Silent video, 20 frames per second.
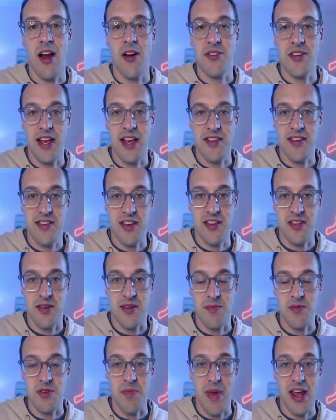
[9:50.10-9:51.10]
Aehr Test
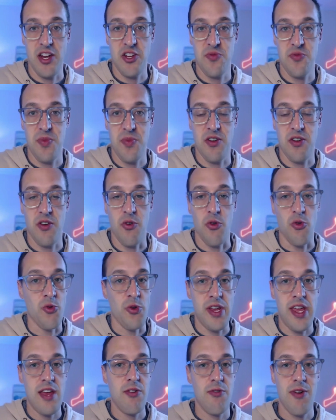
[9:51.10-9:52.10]
Systems management
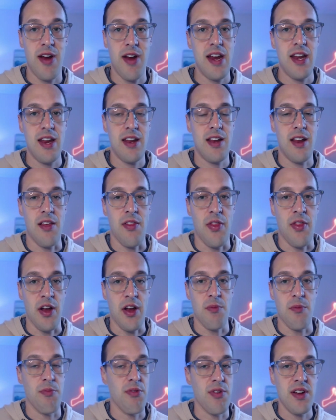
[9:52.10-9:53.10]
reiterated
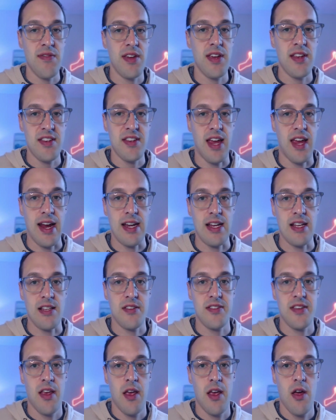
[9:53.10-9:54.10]
their previous
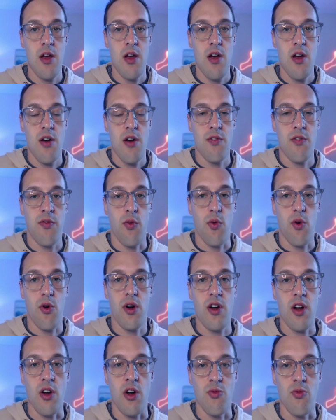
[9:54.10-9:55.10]
guidance
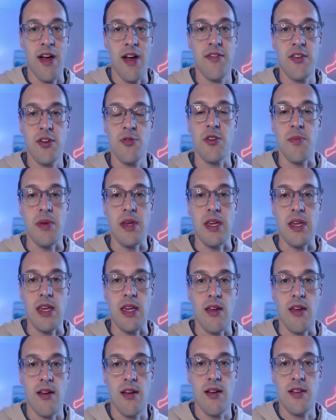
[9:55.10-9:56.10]
for revenue to
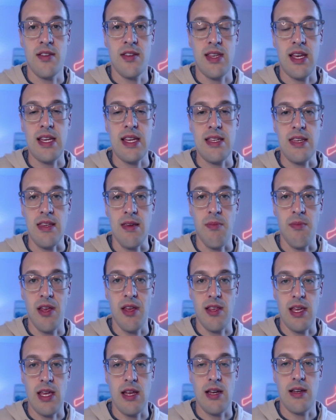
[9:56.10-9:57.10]
be 60
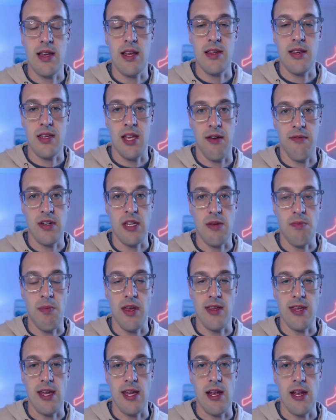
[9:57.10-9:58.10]
million to 70
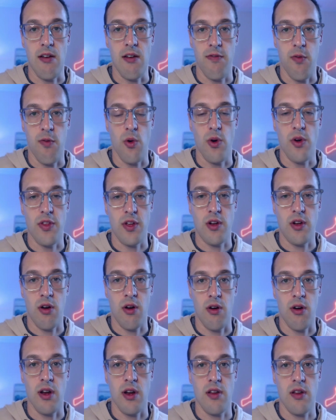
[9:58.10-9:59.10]
million for the
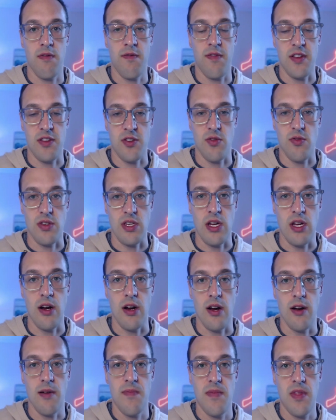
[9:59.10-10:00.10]
current fiscal
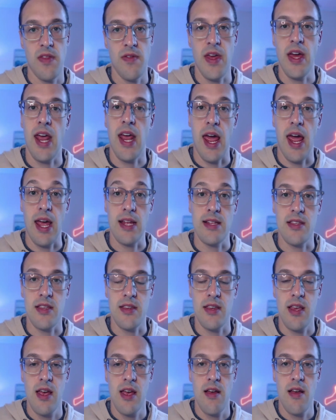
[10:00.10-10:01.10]
year that
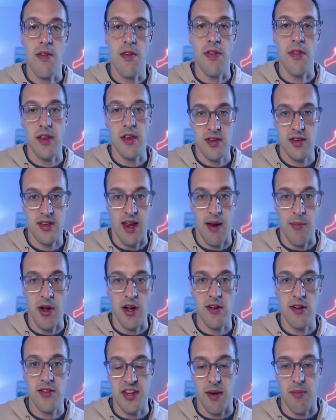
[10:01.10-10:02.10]
ends this
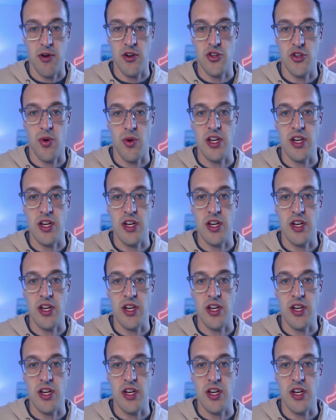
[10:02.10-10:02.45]
summer, summer